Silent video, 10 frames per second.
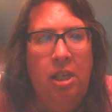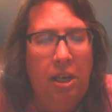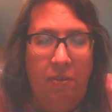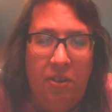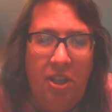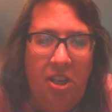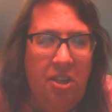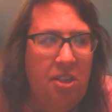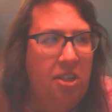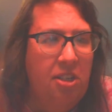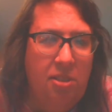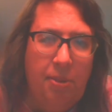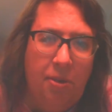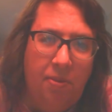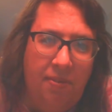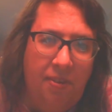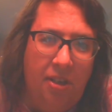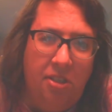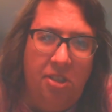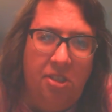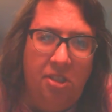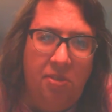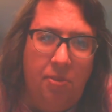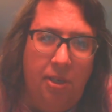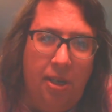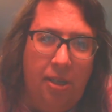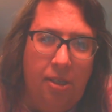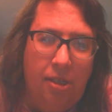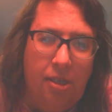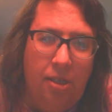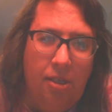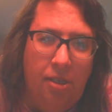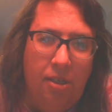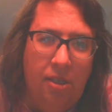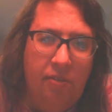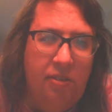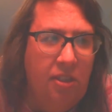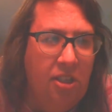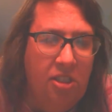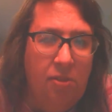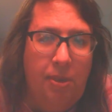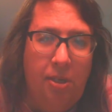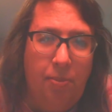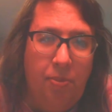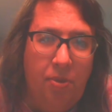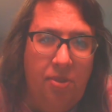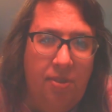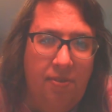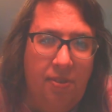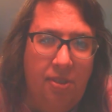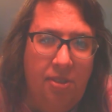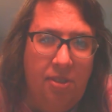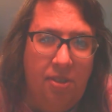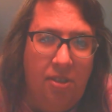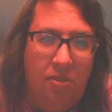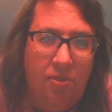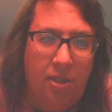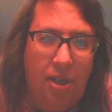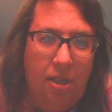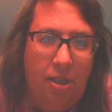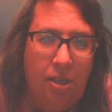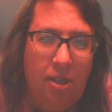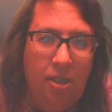Everything is about revenge in this reality. Everything is about abusiveness in this reality.